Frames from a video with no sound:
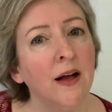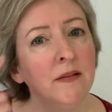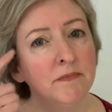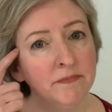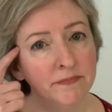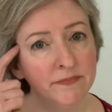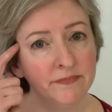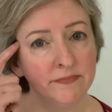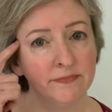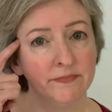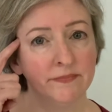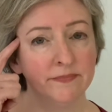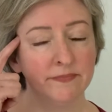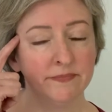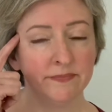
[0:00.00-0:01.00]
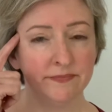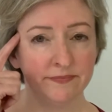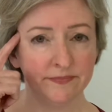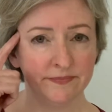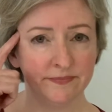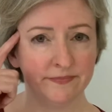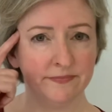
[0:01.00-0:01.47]

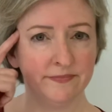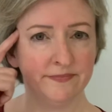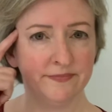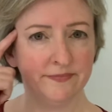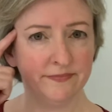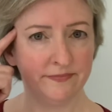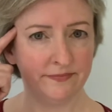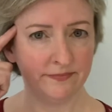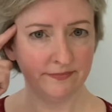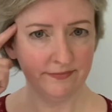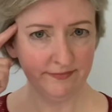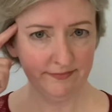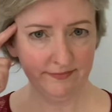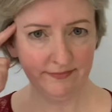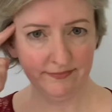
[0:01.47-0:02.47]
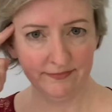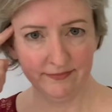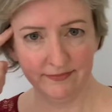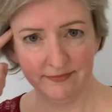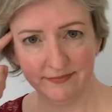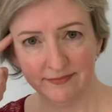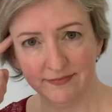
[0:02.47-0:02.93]

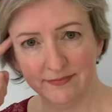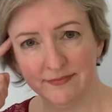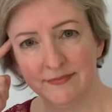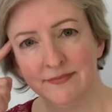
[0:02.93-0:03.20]
No one is speaking in this clip.